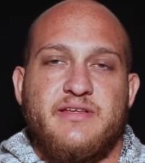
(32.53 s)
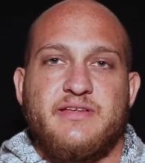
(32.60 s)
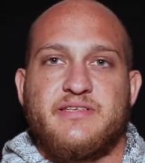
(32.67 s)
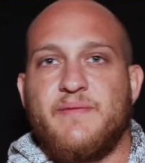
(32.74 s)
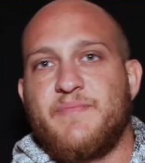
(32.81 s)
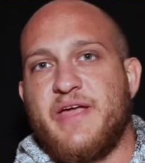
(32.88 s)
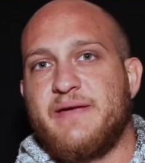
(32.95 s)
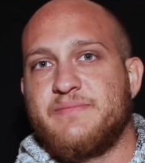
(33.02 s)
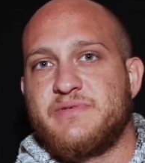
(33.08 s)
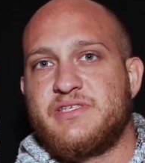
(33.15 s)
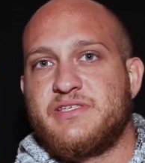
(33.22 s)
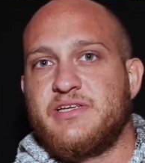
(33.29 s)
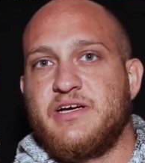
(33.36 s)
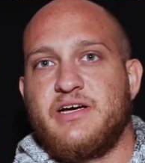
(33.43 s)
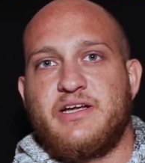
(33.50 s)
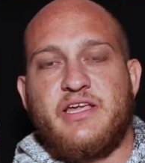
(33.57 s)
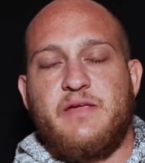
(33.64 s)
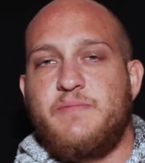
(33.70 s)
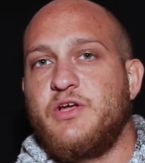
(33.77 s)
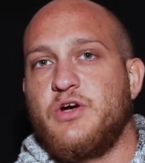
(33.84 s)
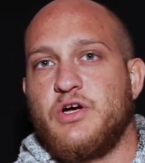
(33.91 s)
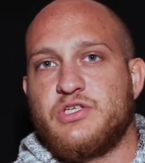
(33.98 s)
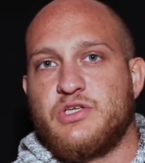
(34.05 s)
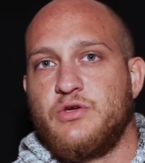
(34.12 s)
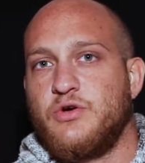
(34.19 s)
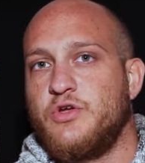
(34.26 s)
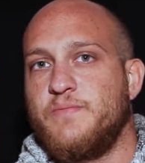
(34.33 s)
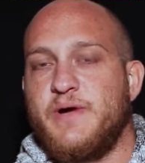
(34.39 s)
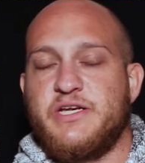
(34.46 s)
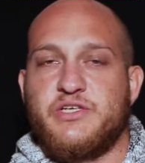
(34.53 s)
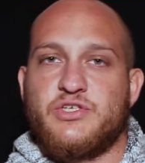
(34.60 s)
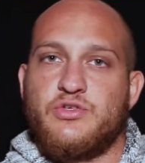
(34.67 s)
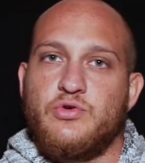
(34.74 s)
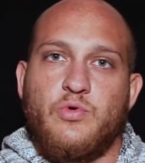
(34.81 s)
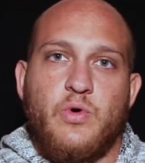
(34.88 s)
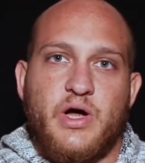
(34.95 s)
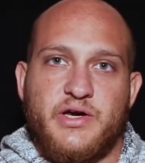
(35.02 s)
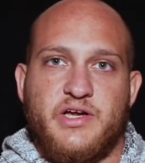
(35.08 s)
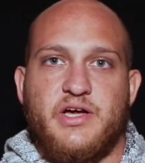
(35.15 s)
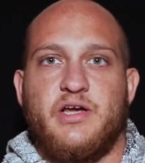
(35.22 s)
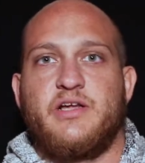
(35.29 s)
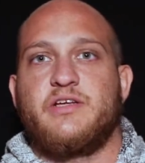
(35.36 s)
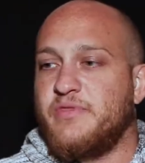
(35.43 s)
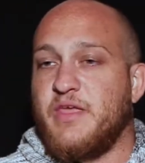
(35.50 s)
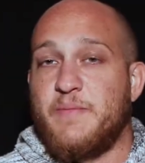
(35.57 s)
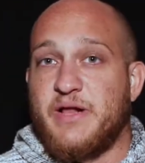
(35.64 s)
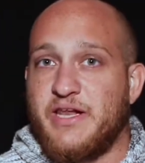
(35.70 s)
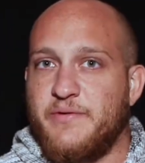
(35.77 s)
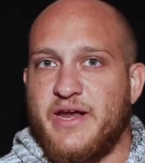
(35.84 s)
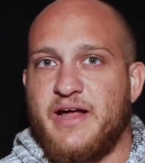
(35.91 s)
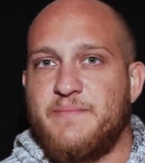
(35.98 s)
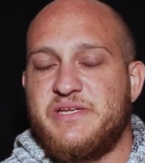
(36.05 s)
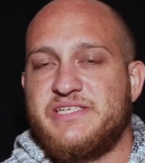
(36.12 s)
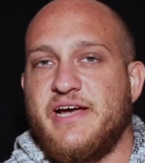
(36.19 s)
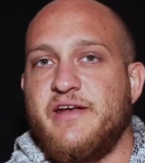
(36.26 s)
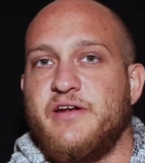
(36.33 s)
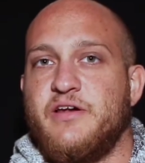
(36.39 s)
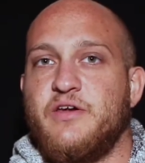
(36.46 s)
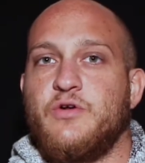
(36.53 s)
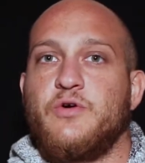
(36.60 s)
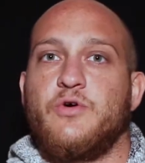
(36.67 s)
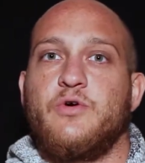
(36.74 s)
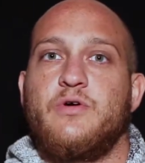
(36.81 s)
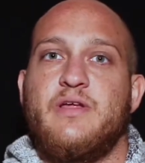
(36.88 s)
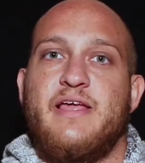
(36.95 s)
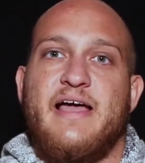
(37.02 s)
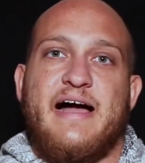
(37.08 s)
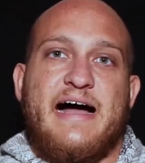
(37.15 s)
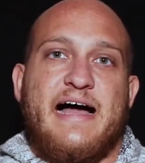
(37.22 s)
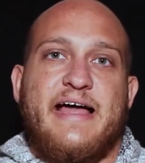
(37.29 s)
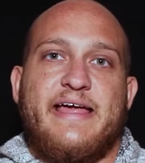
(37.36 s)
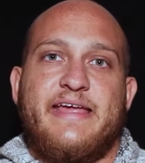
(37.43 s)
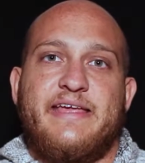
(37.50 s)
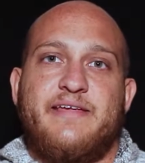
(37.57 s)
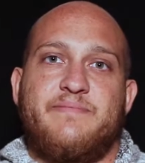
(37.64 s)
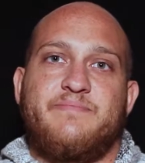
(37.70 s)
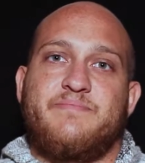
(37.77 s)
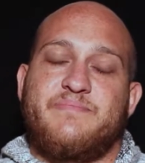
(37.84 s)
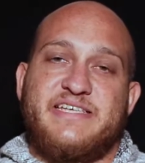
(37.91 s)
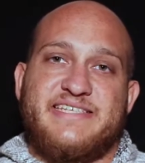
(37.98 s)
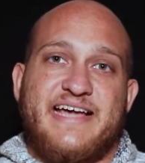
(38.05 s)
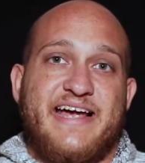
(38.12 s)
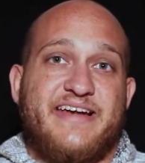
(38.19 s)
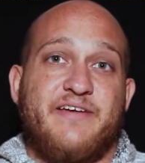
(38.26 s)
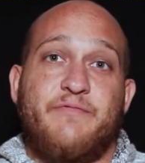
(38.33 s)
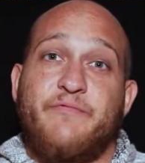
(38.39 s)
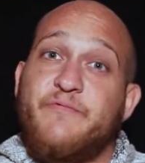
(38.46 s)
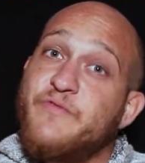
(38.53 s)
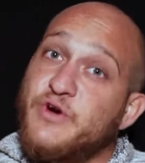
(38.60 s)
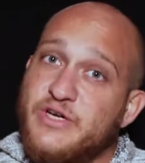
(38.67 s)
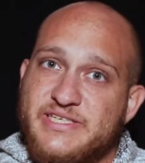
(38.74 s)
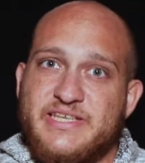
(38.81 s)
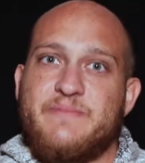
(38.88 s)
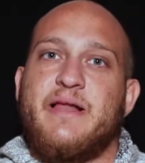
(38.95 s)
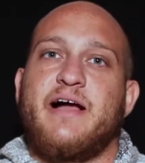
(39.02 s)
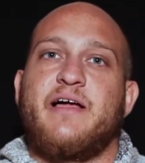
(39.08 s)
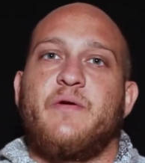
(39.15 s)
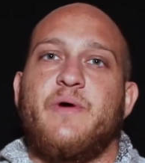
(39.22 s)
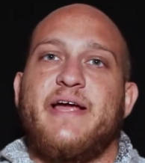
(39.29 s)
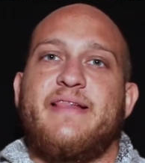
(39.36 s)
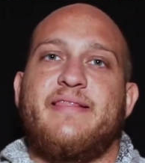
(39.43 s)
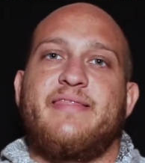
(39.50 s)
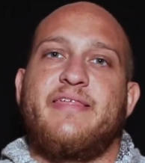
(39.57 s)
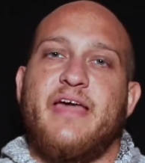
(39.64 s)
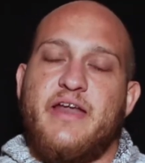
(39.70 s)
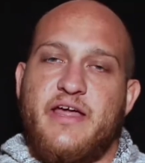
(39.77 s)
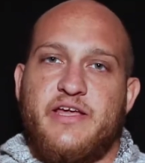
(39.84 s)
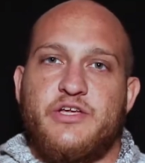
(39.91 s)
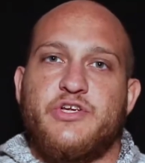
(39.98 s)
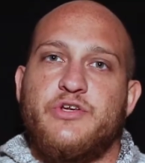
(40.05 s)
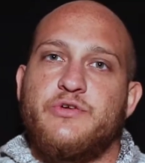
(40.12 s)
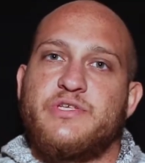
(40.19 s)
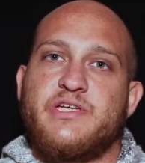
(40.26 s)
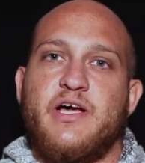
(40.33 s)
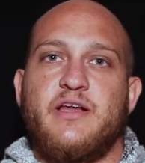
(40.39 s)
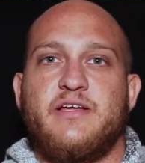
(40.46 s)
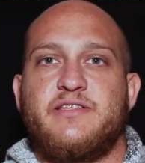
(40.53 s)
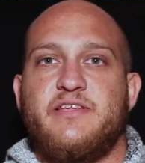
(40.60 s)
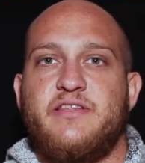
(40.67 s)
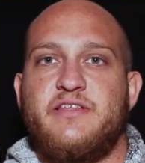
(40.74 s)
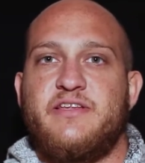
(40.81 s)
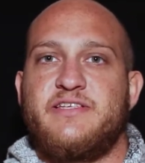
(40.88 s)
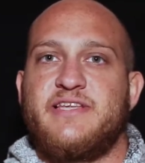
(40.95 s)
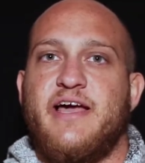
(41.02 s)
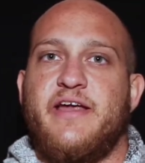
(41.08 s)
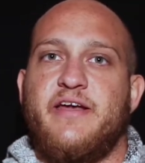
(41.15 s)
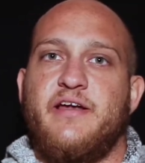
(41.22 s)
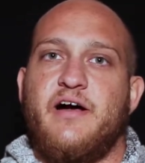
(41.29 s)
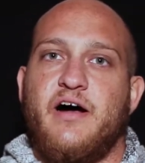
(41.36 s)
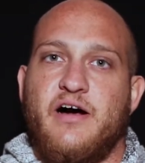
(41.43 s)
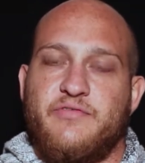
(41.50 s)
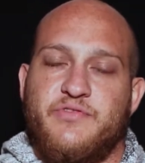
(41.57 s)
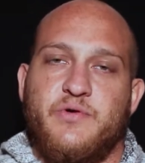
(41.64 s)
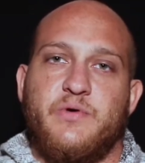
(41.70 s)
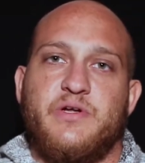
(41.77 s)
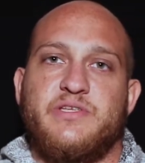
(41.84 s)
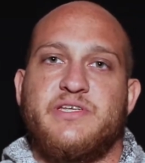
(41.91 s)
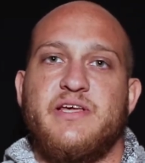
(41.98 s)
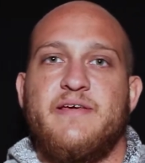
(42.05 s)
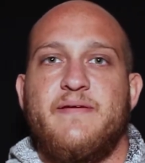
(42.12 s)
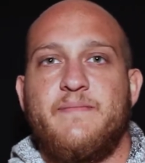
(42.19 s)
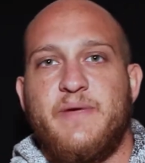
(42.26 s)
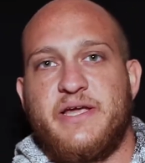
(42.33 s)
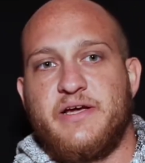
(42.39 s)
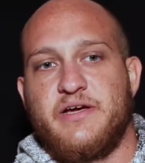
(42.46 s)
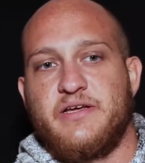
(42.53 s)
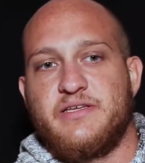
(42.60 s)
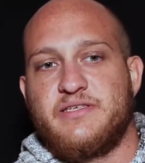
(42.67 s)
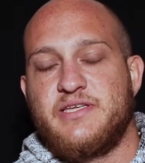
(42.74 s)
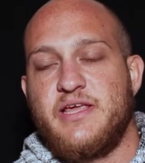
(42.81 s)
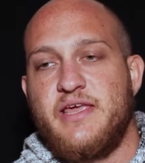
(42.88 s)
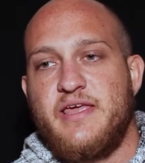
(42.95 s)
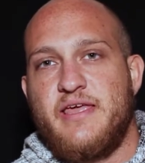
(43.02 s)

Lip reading: sometimes to keep the cost low, you might just do one color. Typically when I'm designing a logo, I design it first in black and white, then I introduce color to the design afterwards. Because